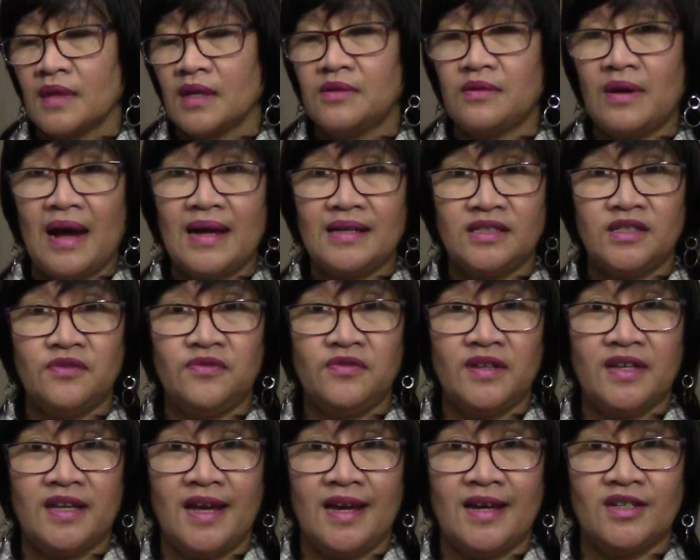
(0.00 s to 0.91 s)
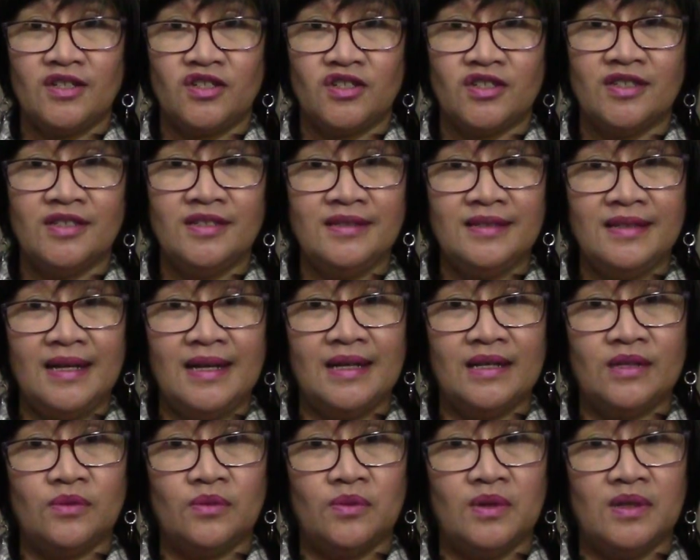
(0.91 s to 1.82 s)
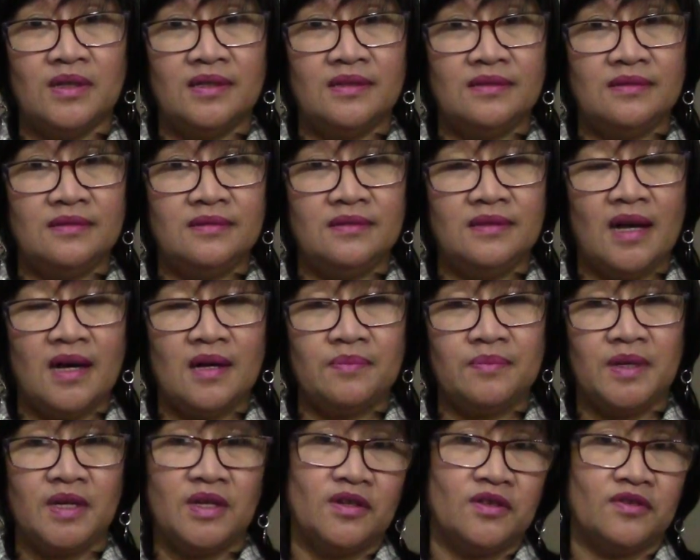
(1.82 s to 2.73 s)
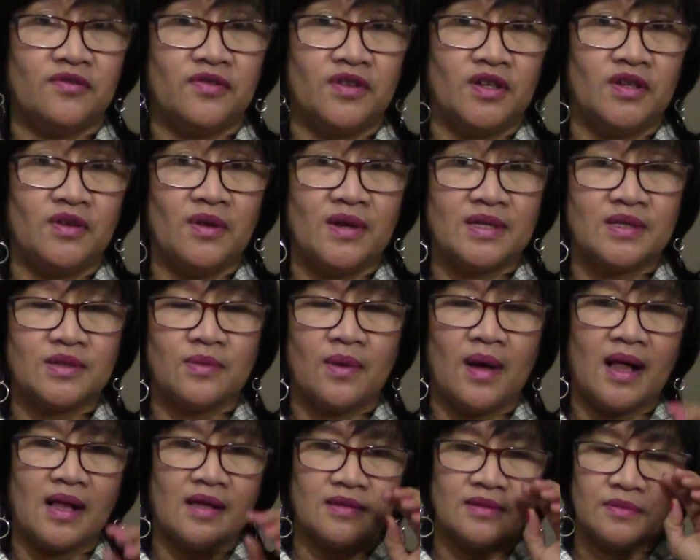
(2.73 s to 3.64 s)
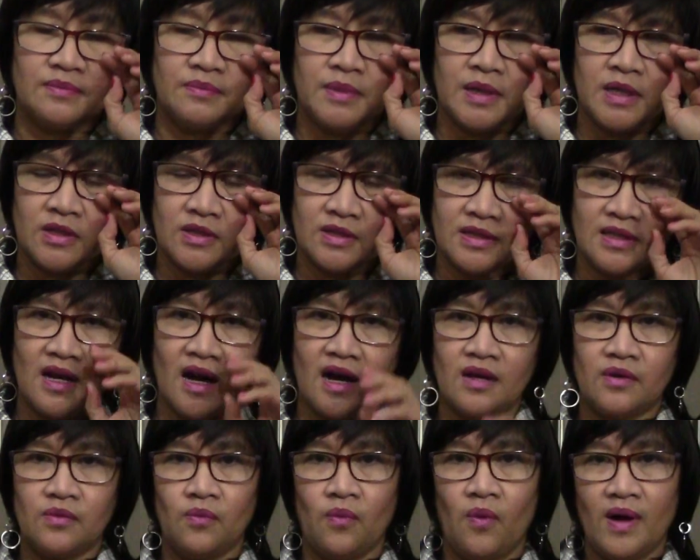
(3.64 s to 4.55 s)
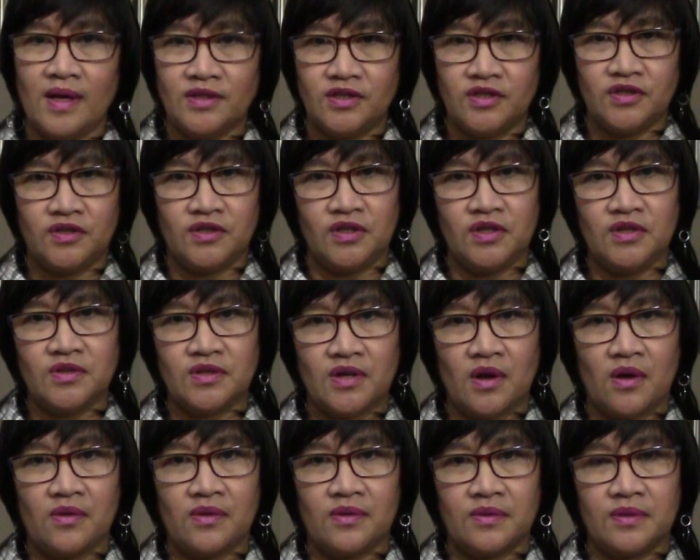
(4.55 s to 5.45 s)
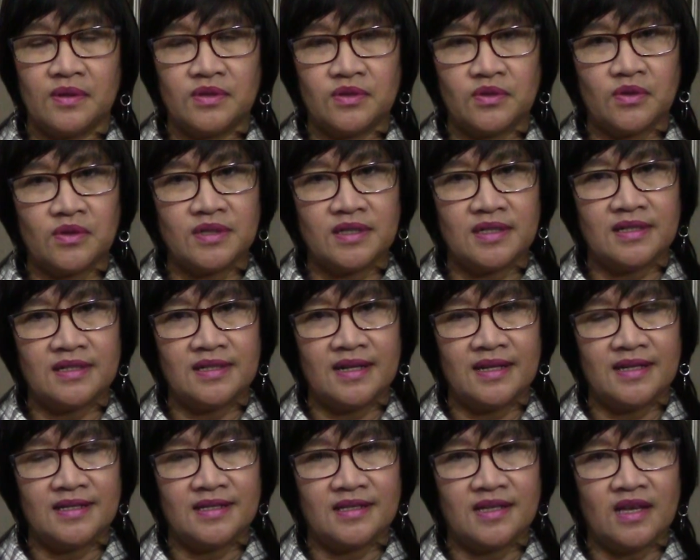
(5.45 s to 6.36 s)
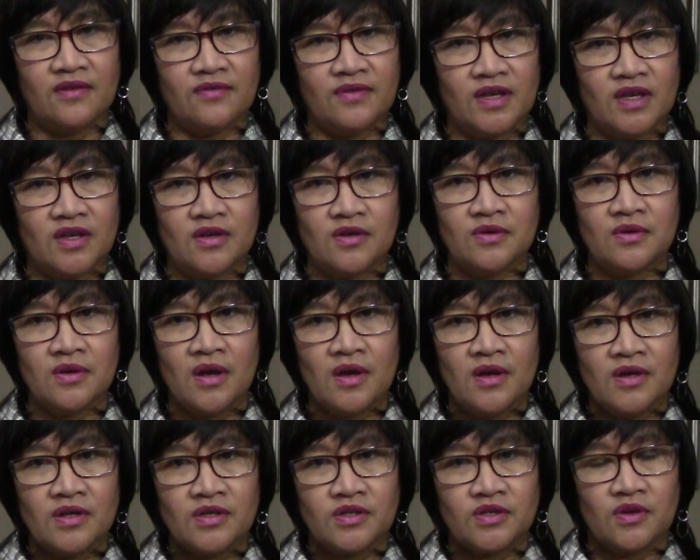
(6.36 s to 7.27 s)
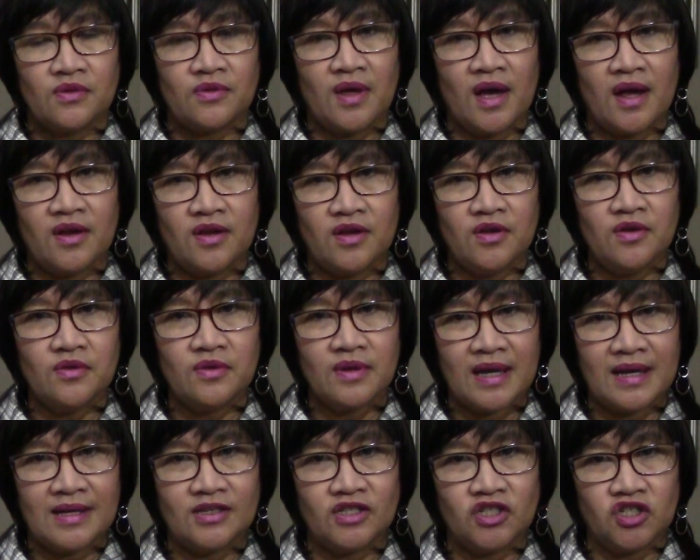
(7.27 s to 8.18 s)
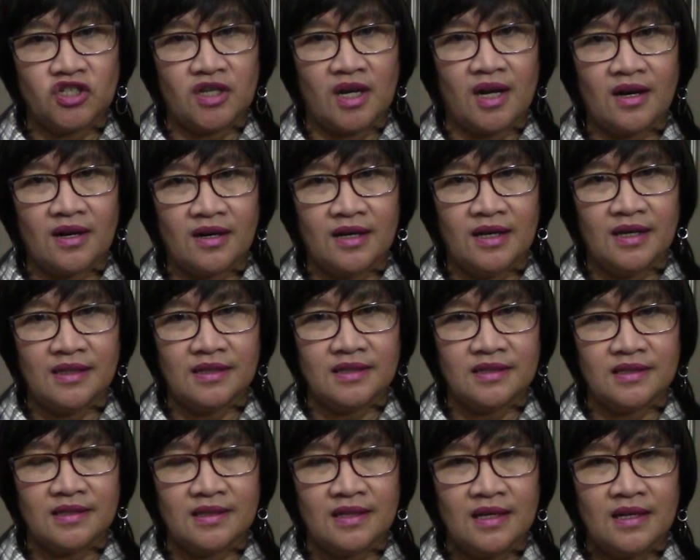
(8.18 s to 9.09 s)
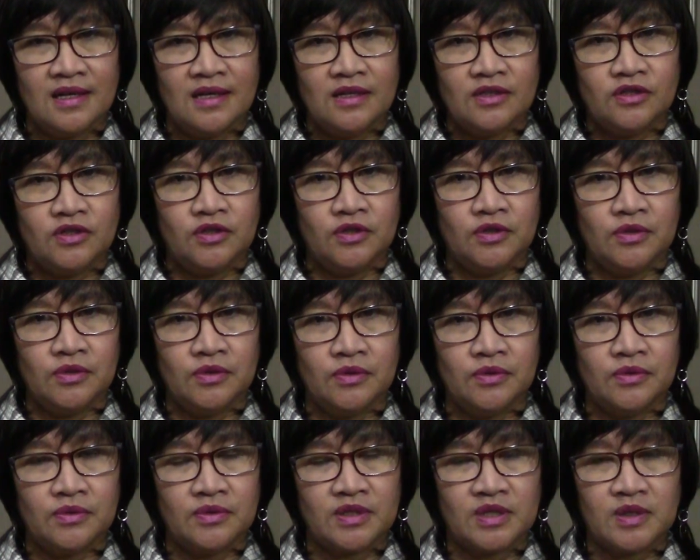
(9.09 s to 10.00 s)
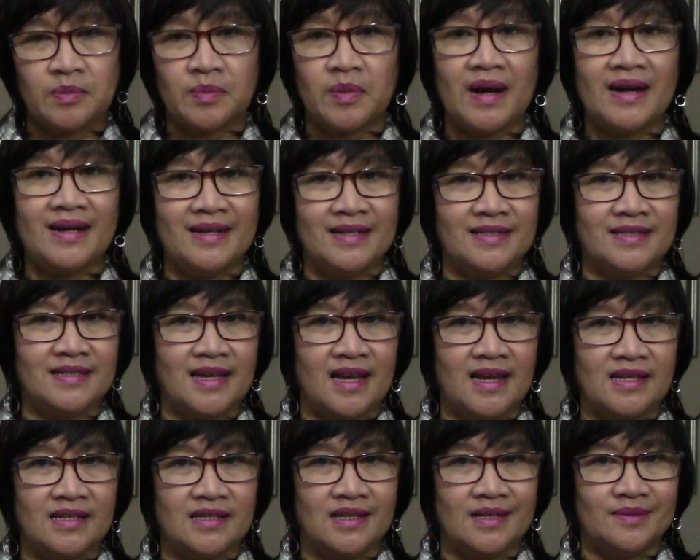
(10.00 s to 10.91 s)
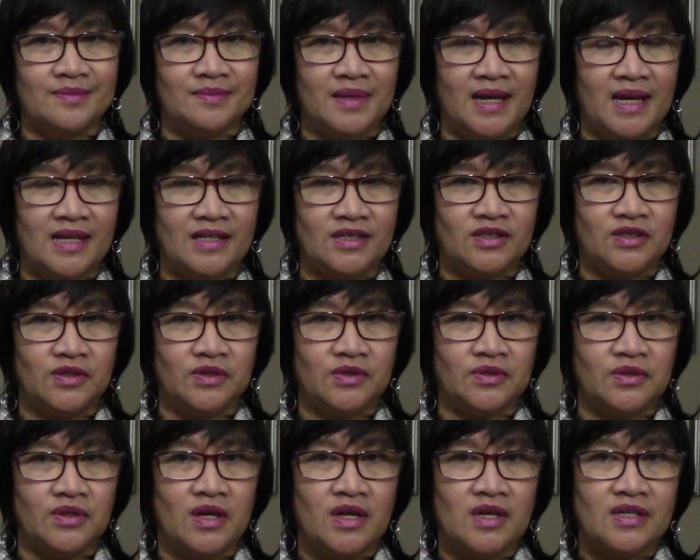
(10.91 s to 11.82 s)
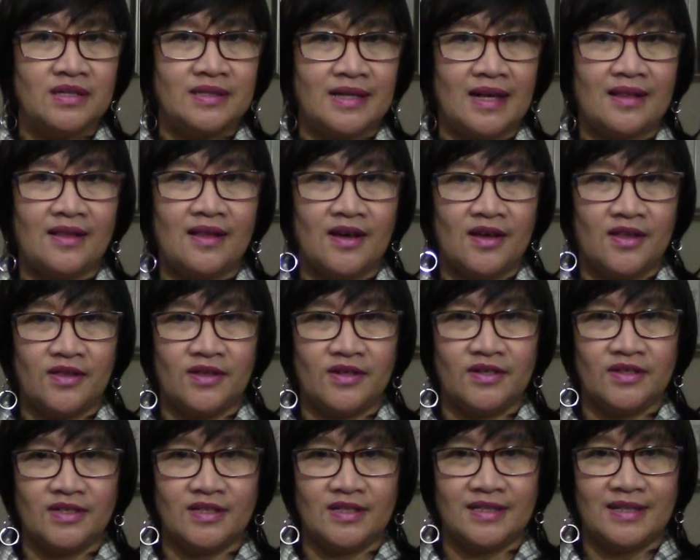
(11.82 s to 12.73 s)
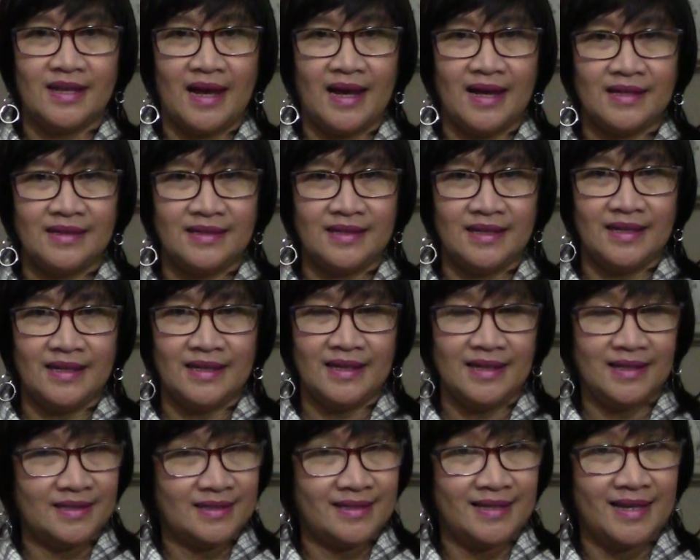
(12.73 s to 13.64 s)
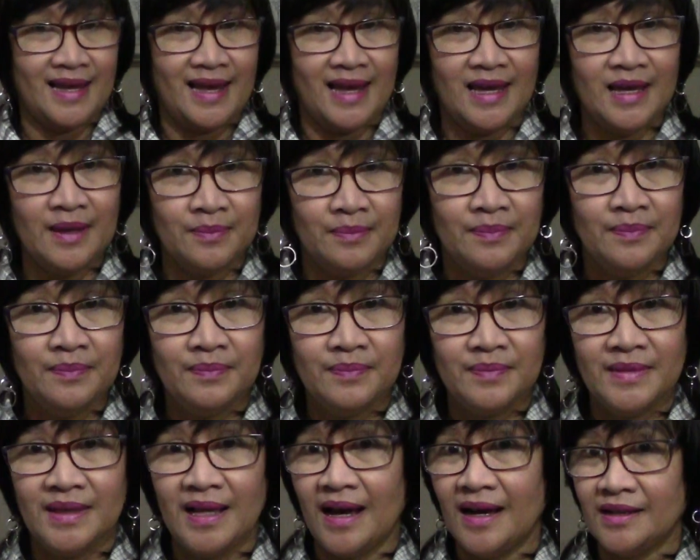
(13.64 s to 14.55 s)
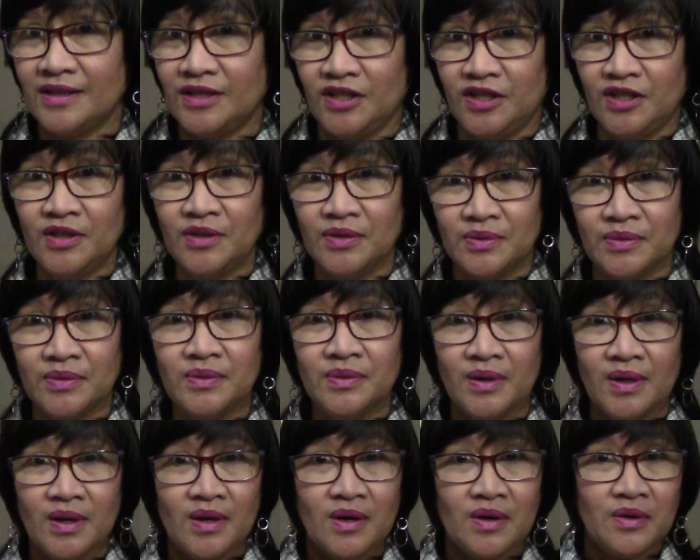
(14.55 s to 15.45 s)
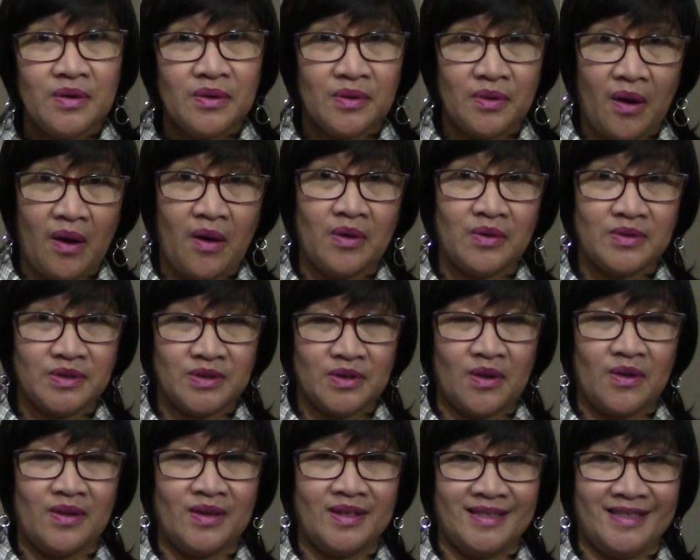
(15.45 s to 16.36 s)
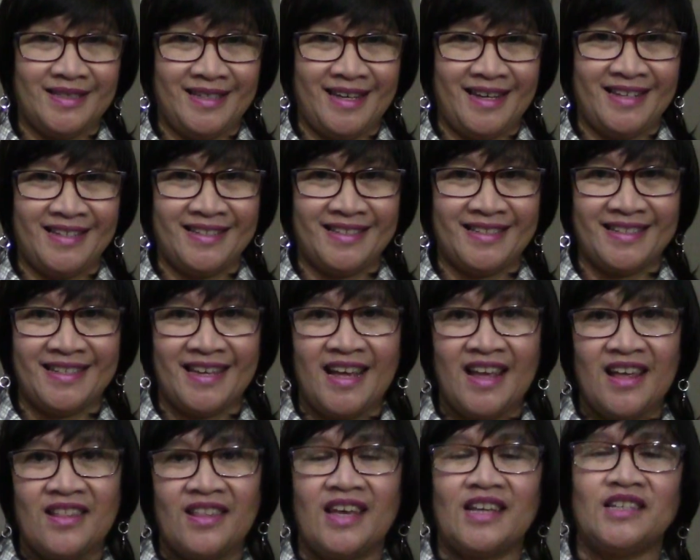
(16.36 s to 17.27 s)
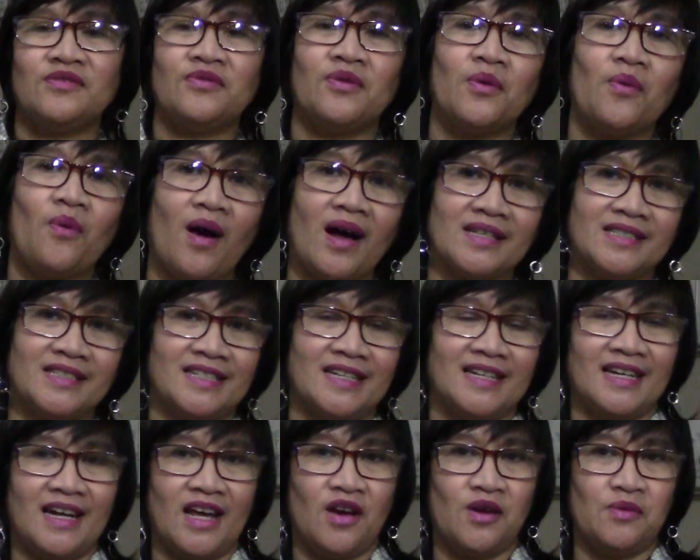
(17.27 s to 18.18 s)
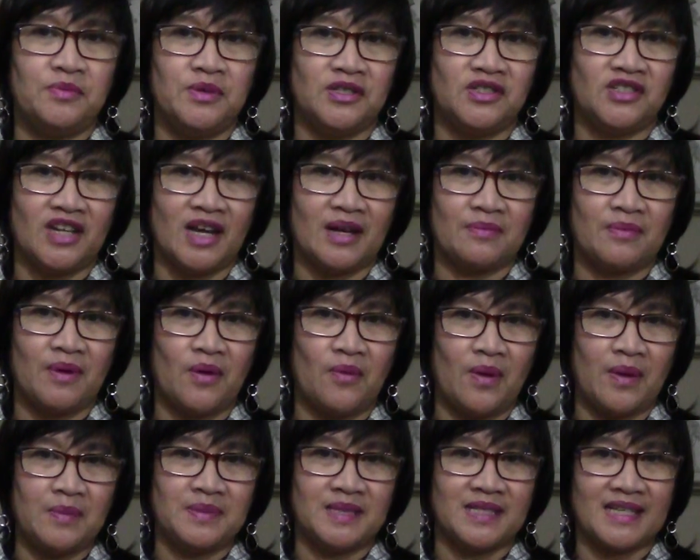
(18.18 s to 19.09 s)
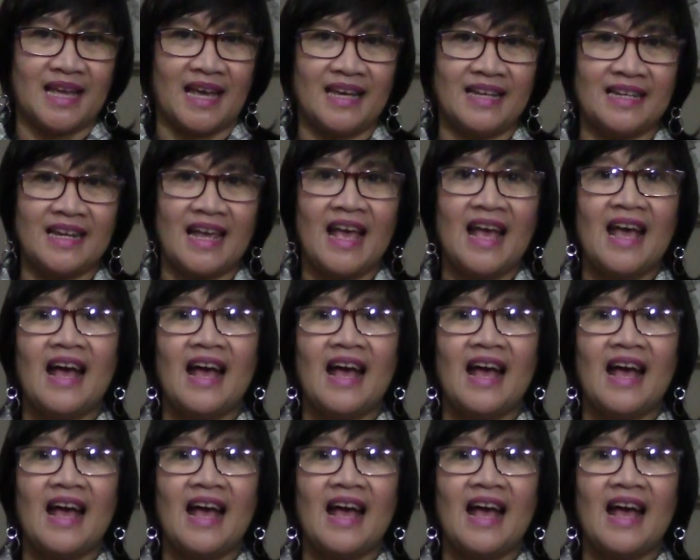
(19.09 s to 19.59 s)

gratification, it will not be good for you as well, because God wants you to use all the resources that He's giving you so that you can share it to spread His kingdom and to tell others that it is Him, not you, who owns all these things. Thanks for watching, and I hope you check my website